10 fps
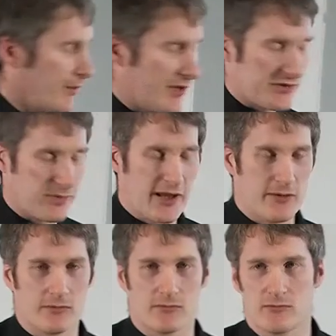let me
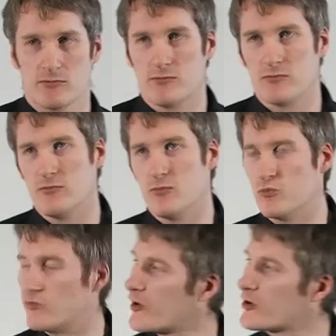explain
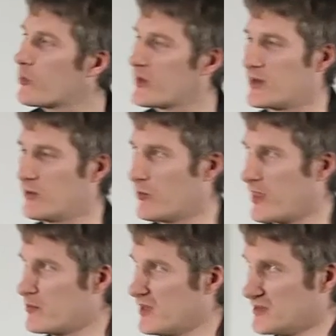very quickly what
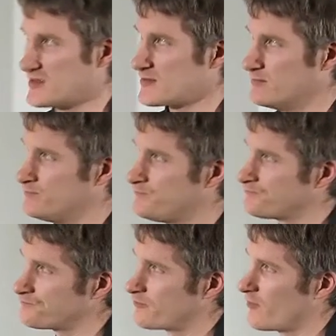that means.
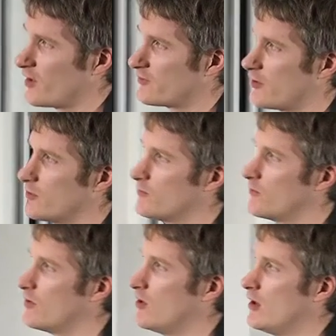So
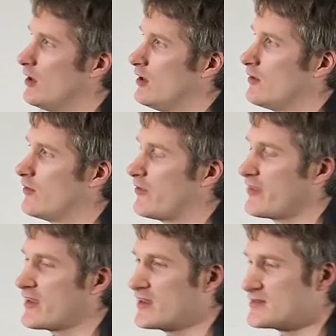the
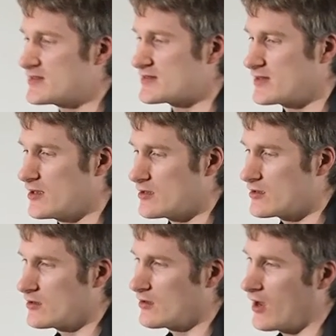thing is, is that
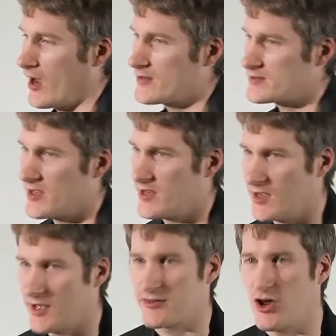as a,
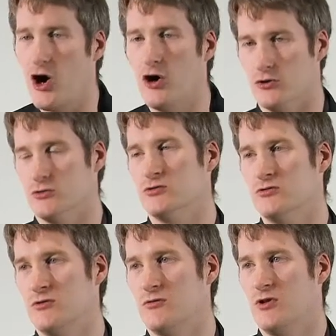as a
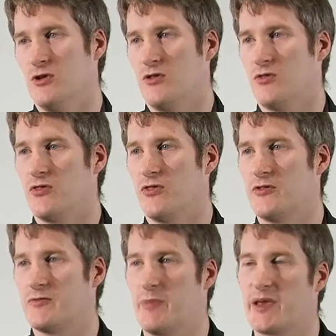whole, the
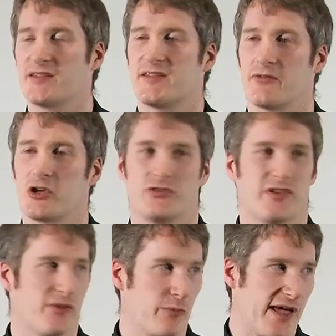biggest
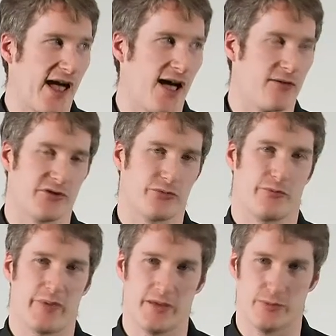difficulty that we have is
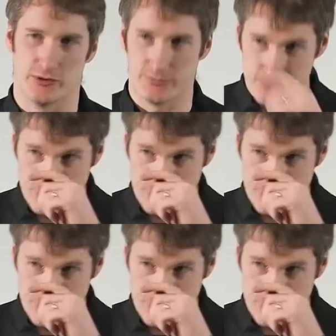with people.